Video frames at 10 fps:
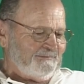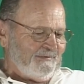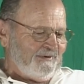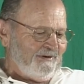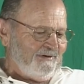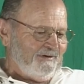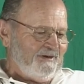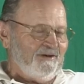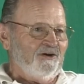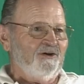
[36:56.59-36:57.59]
Okay,
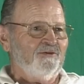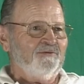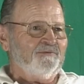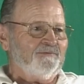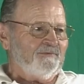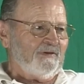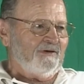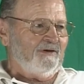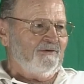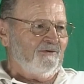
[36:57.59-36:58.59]
at 100
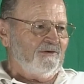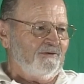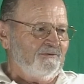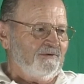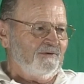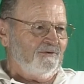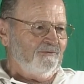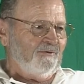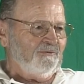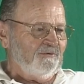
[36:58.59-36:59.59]
uh, okay,
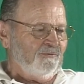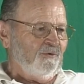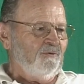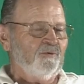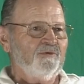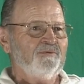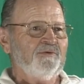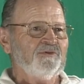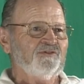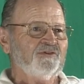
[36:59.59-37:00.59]
154,
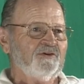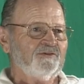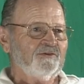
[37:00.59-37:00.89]
156th